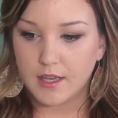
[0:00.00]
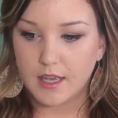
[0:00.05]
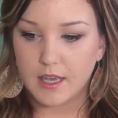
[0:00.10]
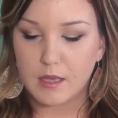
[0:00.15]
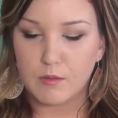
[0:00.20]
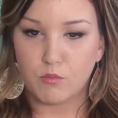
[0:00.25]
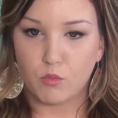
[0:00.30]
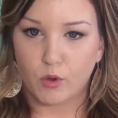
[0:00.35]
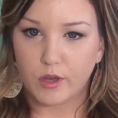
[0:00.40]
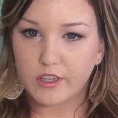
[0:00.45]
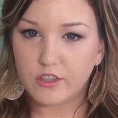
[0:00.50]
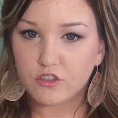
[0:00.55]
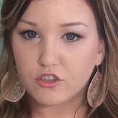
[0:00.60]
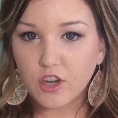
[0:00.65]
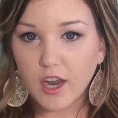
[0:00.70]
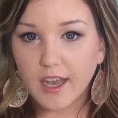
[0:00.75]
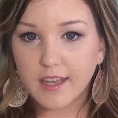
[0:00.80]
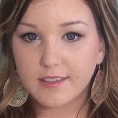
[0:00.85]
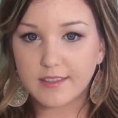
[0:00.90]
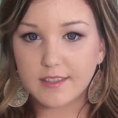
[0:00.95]

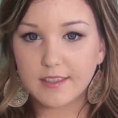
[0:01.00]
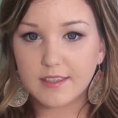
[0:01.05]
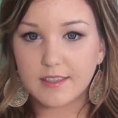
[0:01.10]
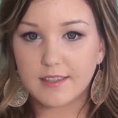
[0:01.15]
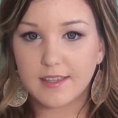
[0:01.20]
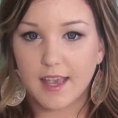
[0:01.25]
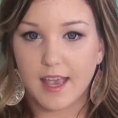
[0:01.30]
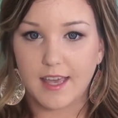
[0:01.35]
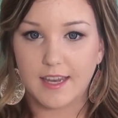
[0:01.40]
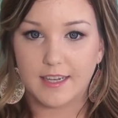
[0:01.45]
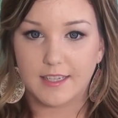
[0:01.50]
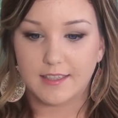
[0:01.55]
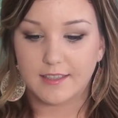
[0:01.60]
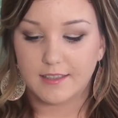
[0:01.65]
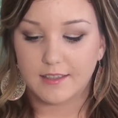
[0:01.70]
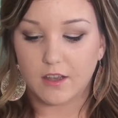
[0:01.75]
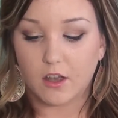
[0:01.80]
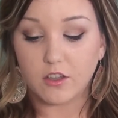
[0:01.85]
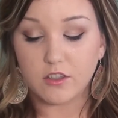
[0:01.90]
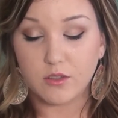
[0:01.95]
moisturizes, and
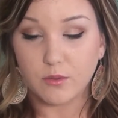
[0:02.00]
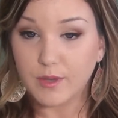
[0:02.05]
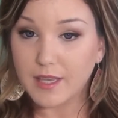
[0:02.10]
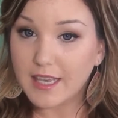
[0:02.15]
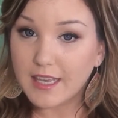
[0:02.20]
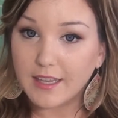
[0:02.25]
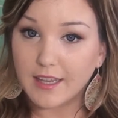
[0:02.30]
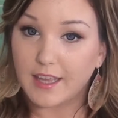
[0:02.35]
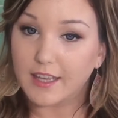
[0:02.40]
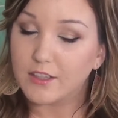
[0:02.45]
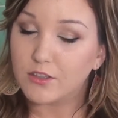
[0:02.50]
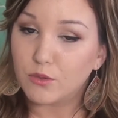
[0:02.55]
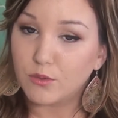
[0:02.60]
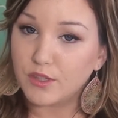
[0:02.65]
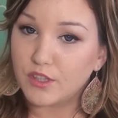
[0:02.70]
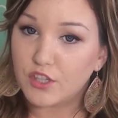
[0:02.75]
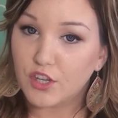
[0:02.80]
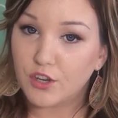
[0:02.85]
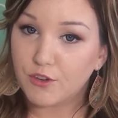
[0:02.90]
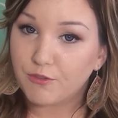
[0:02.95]
it's also healing, so
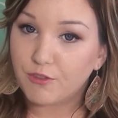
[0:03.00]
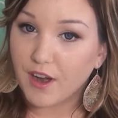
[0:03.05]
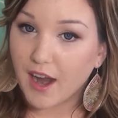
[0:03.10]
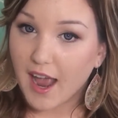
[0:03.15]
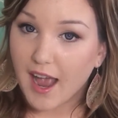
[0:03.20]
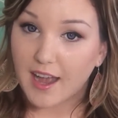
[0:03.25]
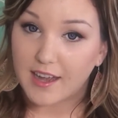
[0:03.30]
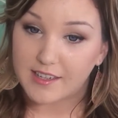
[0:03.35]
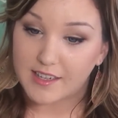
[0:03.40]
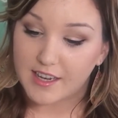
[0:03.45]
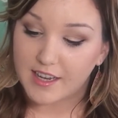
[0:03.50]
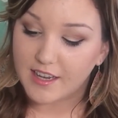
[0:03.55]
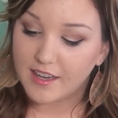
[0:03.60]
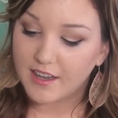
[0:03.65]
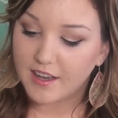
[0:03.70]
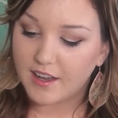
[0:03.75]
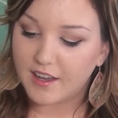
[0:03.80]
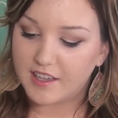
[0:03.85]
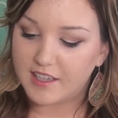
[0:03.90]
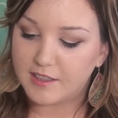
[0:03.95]
it's good for acne.
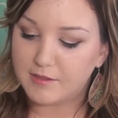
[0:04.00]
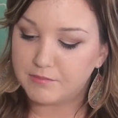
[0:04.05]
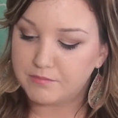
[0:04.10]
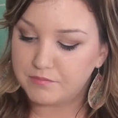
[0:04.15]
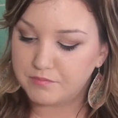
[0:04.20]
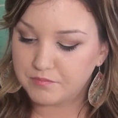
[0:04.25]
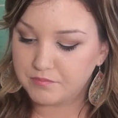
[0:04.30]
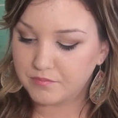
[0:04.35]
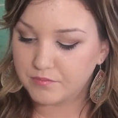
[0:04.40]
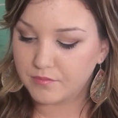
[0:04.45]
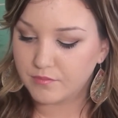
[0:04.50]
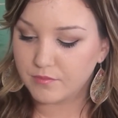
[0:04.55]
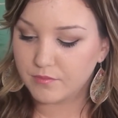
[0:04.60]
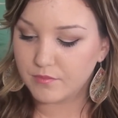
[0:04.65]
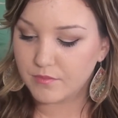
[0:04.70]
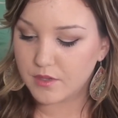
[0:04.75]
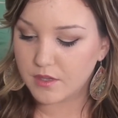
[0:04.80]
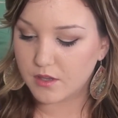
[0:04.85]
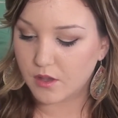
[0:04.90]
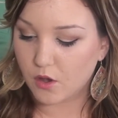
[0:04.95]

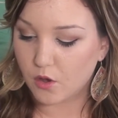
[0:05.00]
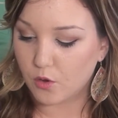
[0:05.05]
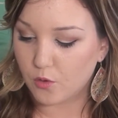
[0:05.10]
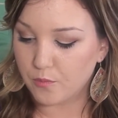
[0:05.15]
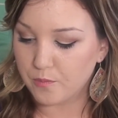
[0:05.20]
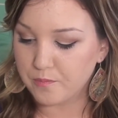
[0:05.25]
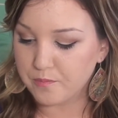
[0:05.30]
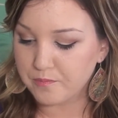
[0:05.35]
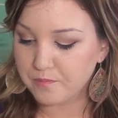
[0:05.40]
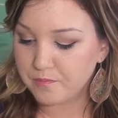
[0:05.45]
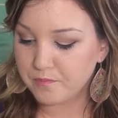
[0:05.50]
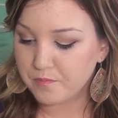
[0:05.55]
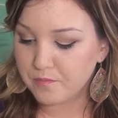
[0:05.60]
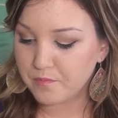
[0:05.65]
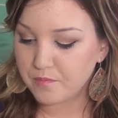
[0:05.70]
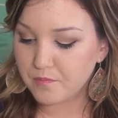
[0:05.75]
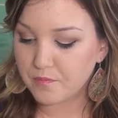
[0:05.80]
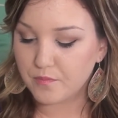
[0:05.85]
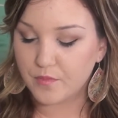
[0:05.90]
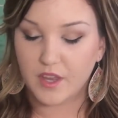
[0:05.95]
So
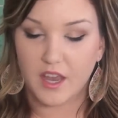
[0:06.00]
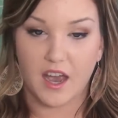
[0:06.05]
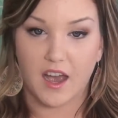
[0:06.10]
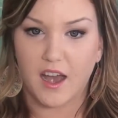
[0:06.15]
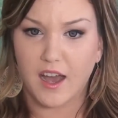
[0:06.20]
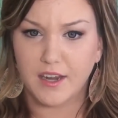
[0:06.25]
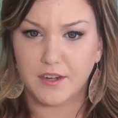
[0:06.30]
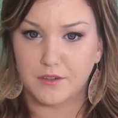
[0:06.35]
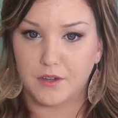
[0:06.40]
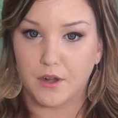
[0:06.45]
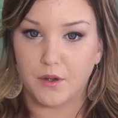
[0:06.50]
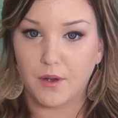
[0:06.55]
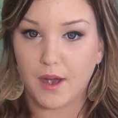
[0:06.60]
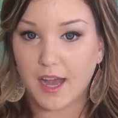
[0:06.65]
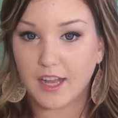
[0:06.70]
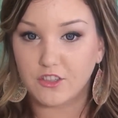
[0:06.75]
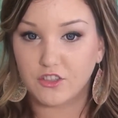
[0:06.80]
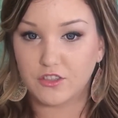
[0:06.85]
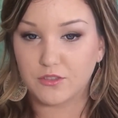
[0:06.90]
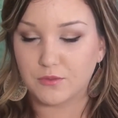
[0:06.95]
yeah, I don't know.
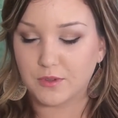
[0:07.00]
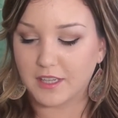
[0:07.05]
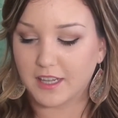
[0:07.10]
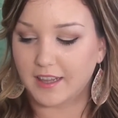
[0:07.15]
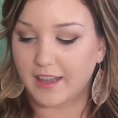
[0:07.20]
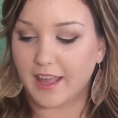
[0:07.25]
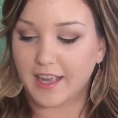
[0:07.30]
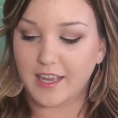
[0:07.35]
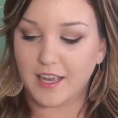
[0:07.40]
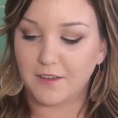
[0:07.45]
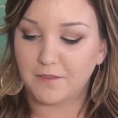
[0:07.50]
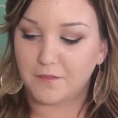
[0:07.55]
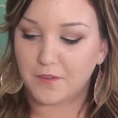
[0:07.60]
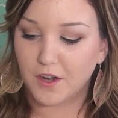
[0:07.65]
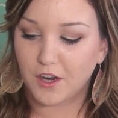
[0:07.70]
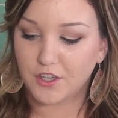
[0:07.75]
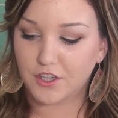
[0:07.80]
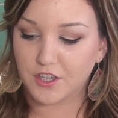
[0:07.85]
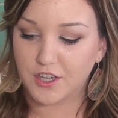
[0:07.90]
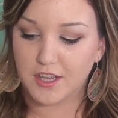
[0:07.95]
I just really like it
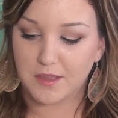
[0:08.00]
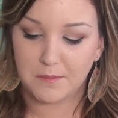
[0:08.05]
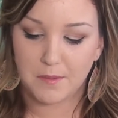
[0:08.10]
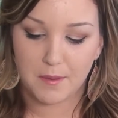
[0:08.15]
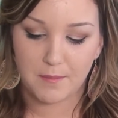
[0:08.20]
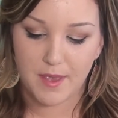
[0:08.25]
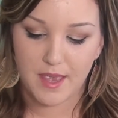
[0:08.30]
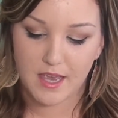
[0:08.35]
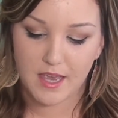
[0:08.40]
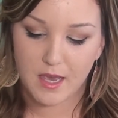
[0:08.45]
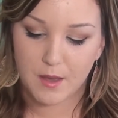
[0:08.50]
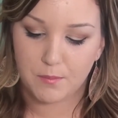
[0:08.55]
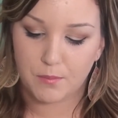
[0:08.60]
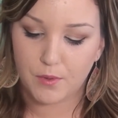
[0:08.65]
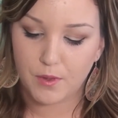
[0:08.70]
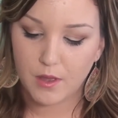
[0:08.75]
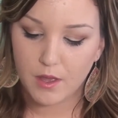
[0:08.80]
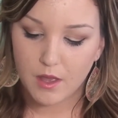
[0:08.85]
for underneath my makeup.